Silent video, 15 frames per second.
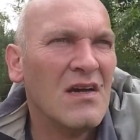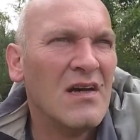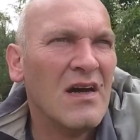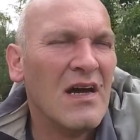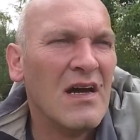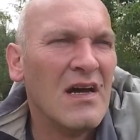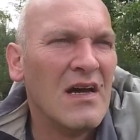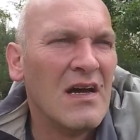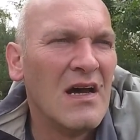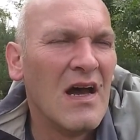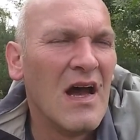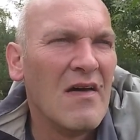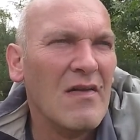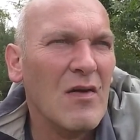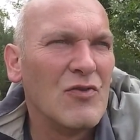a
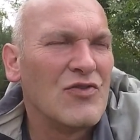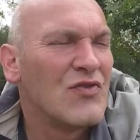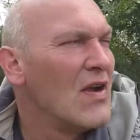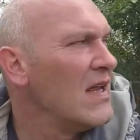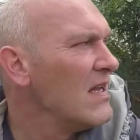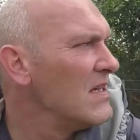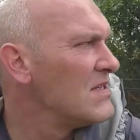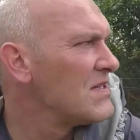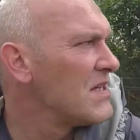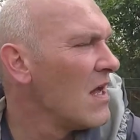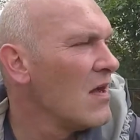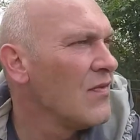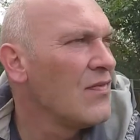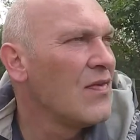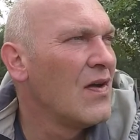little drink and
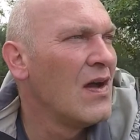stuff.